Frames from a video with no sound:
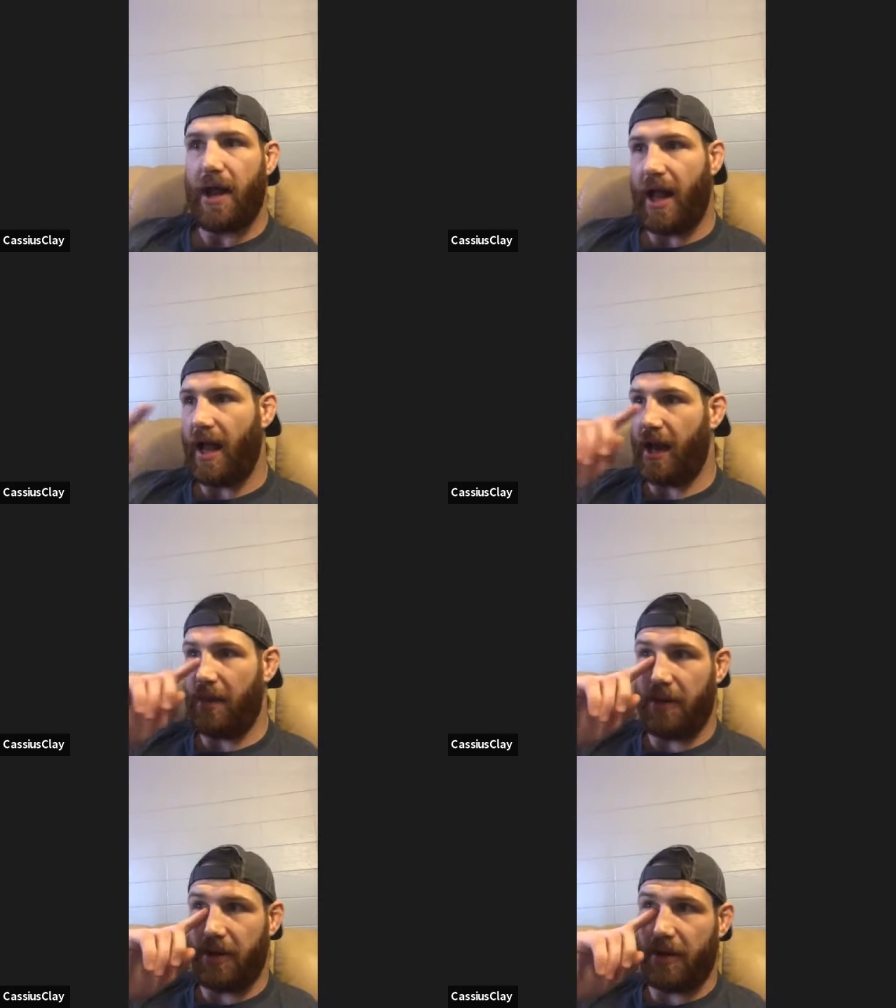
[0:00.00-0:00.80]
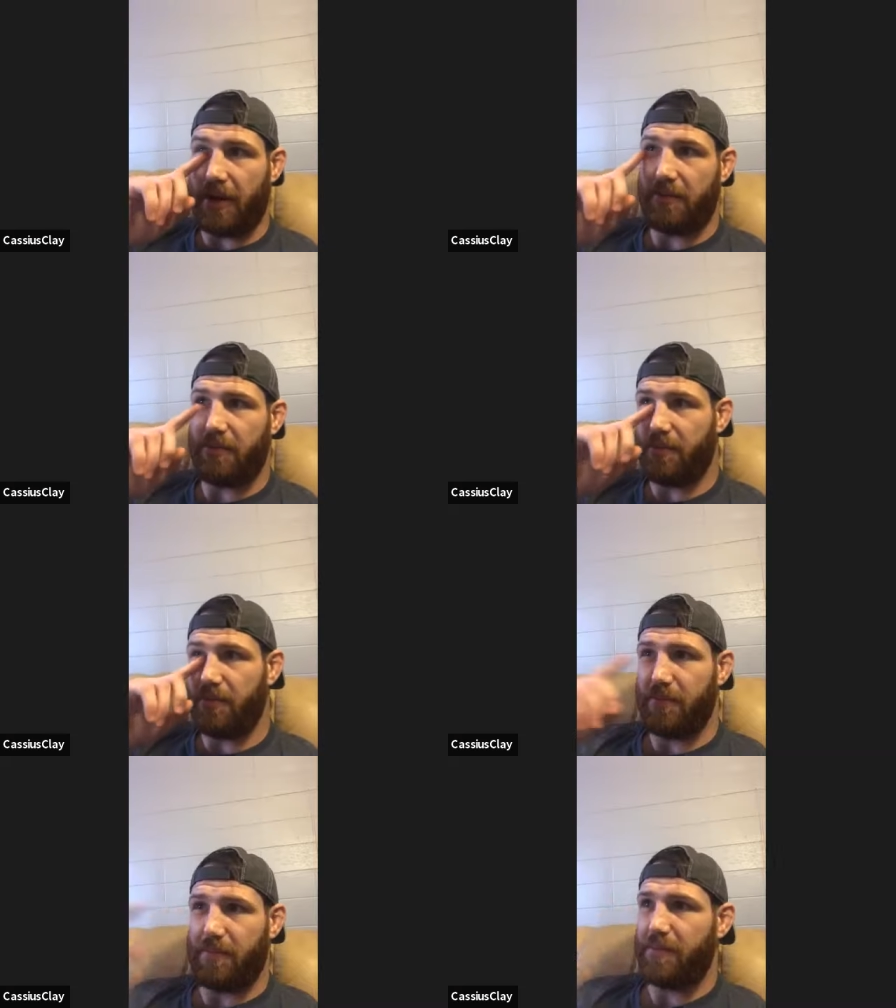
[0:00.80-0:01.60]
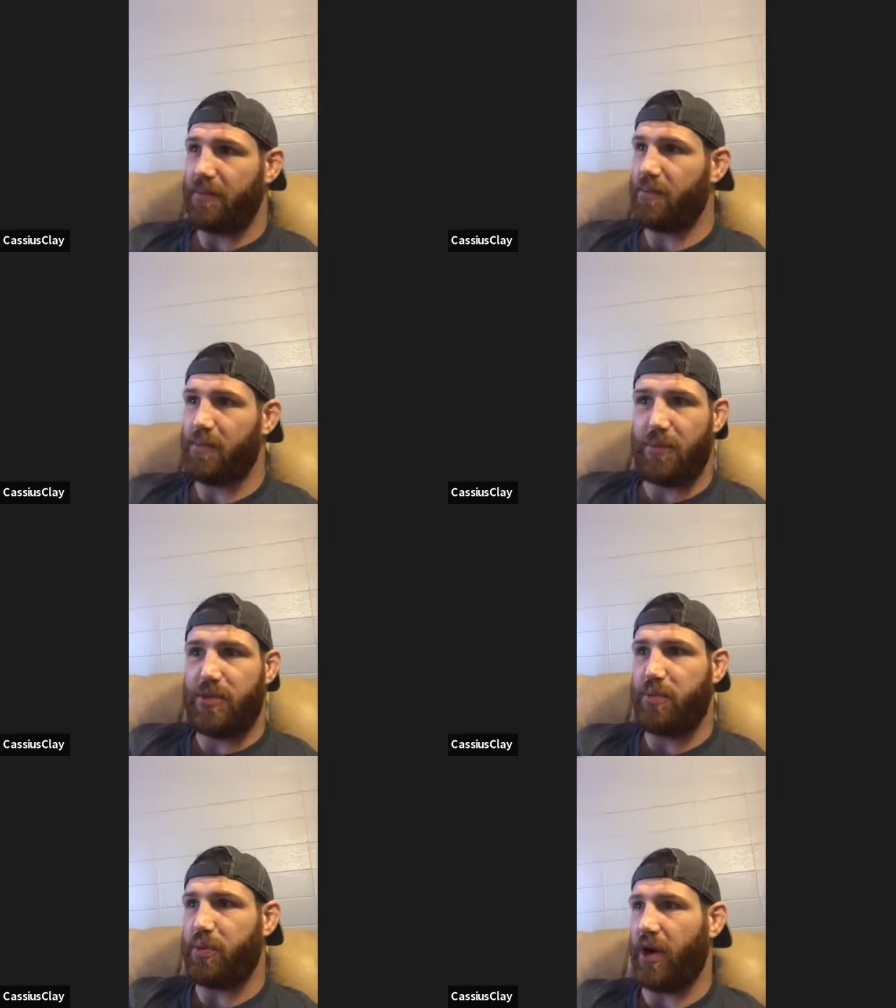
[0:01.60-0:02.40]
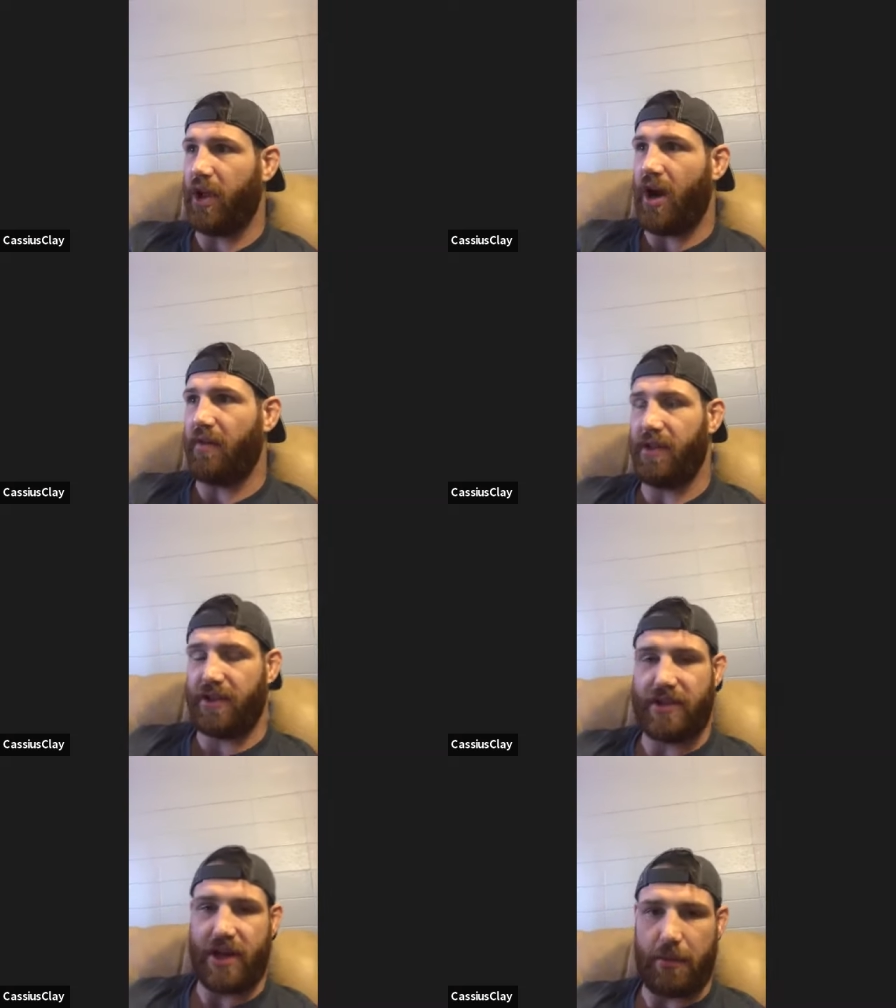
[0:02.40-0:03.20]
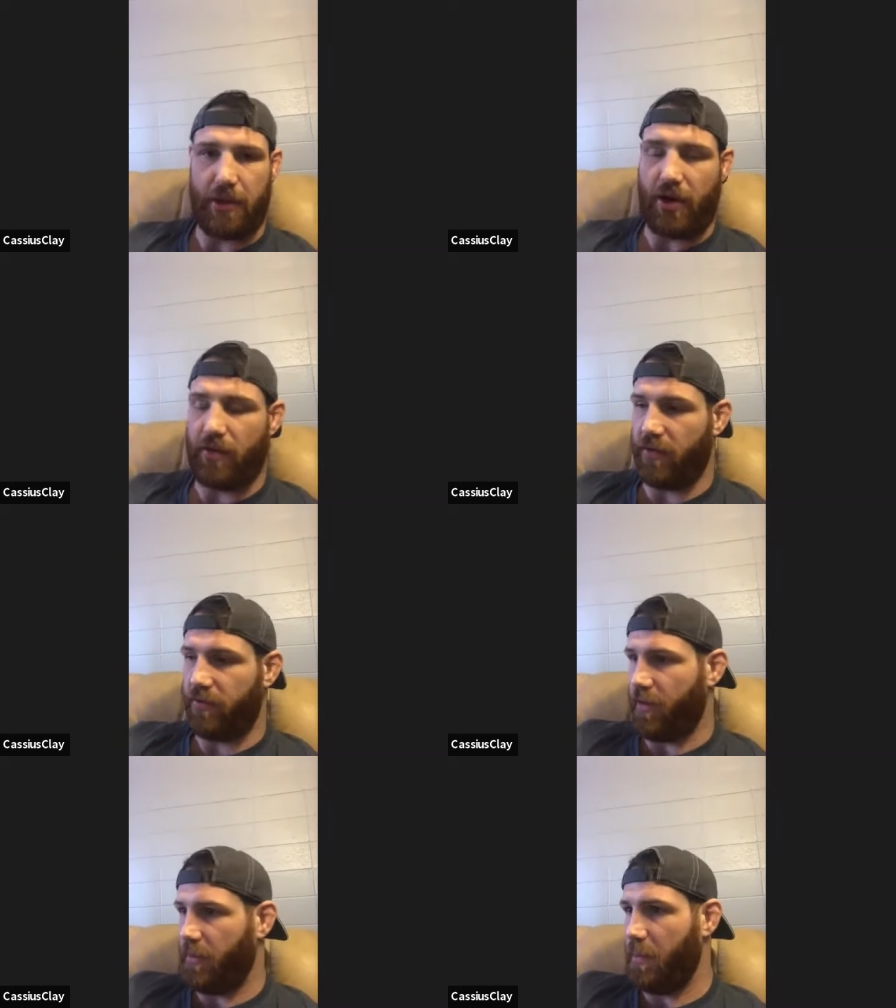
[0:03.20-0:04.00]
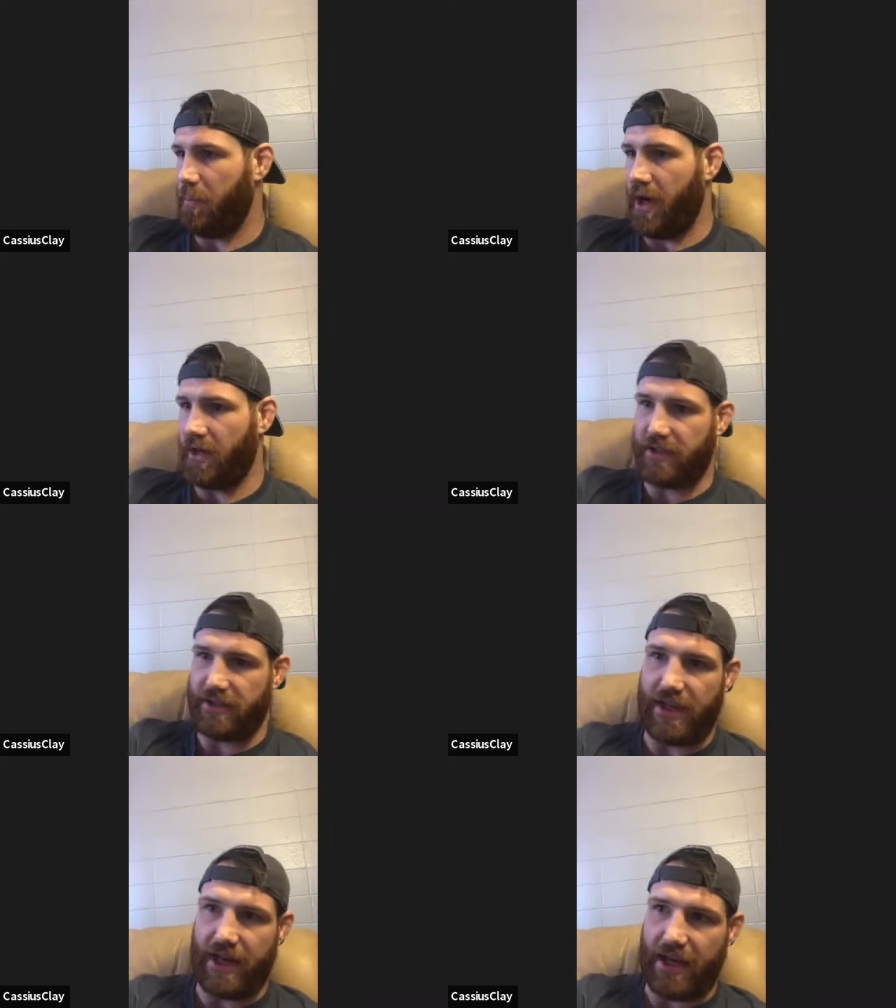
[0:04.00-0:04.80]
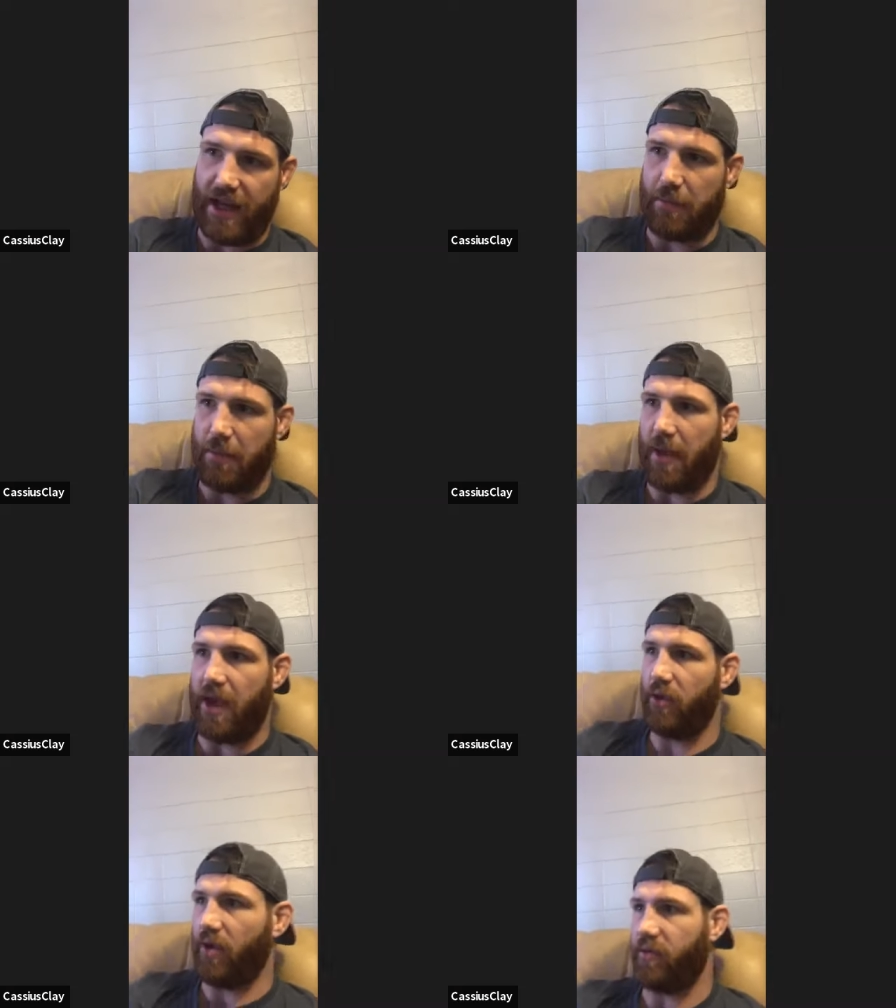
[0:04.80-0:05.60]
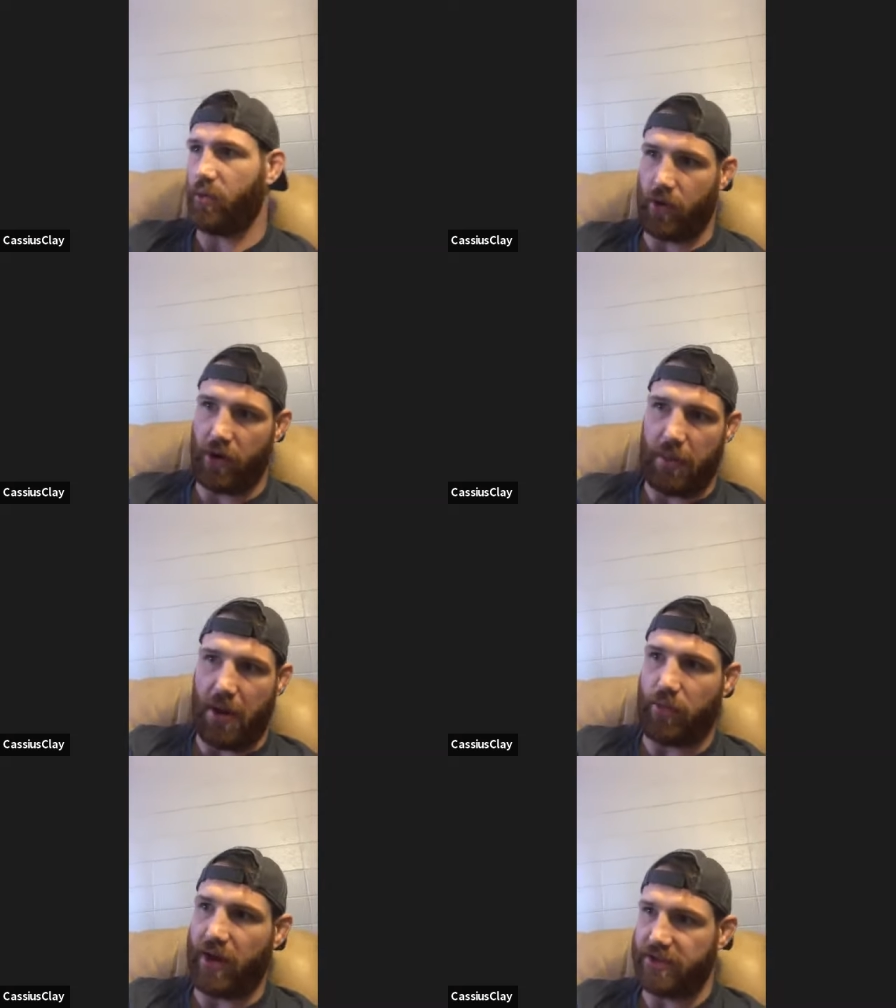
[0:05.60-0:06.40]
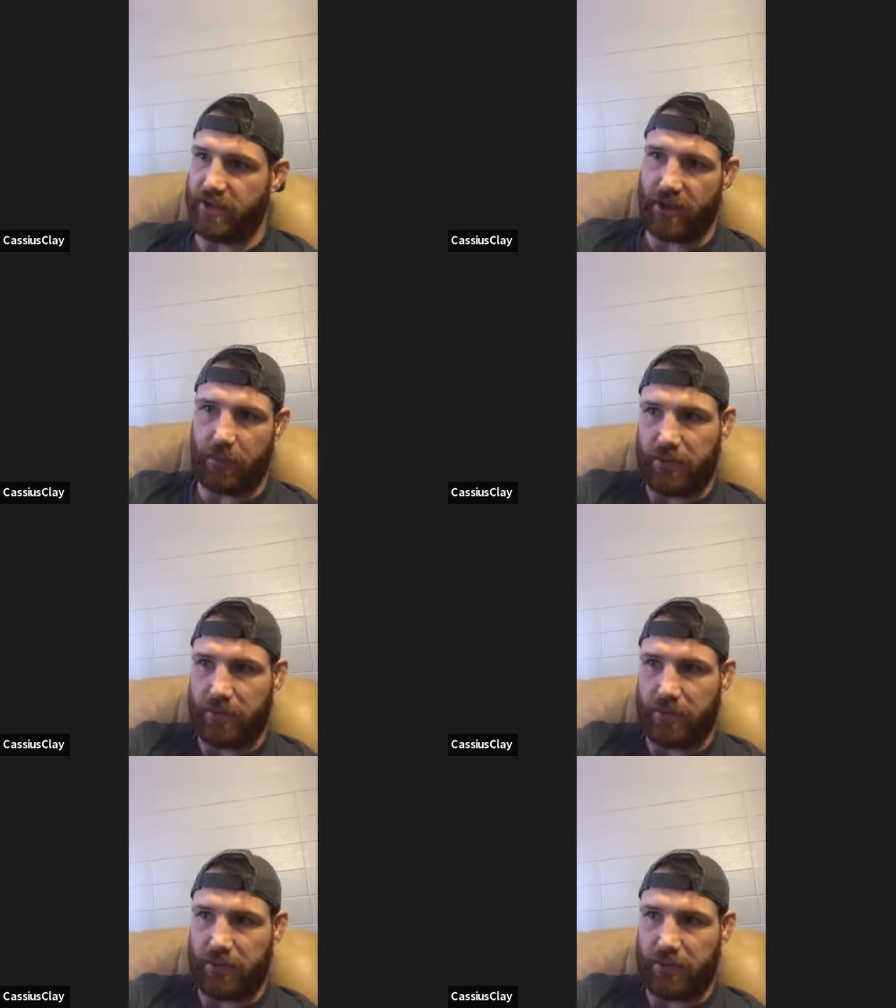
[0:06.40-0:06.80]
it's pretty obvious coming over from the boxing side to MMA, you have to worry about wrestling,